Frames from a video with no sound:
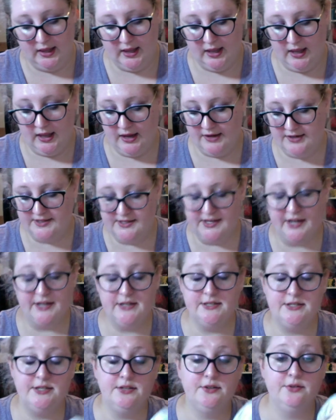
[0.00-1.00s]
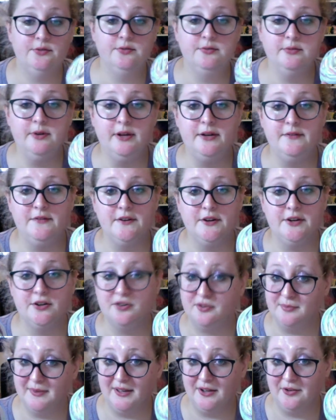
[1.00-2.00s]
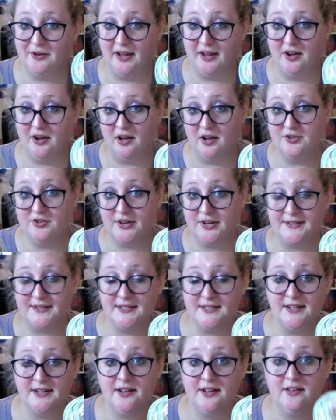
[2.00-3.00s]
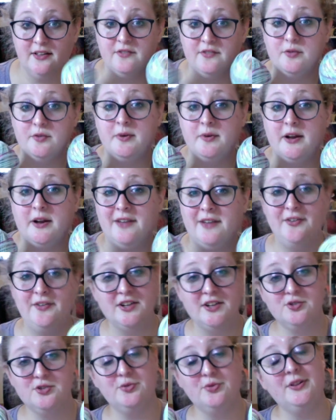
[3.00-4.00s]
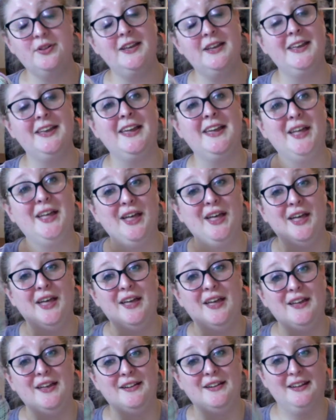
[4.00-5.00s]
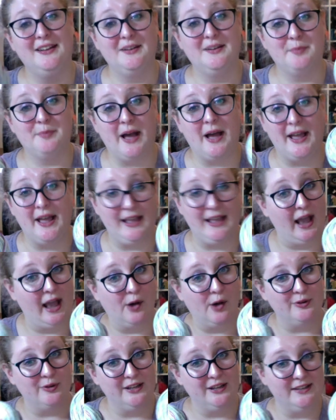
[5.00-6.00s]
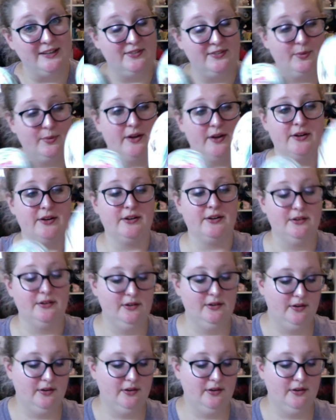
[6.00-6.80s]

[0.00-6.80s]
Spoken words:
I just got two and figured it'll be a great contrasting color for when I eventually knit my Gaudi sweater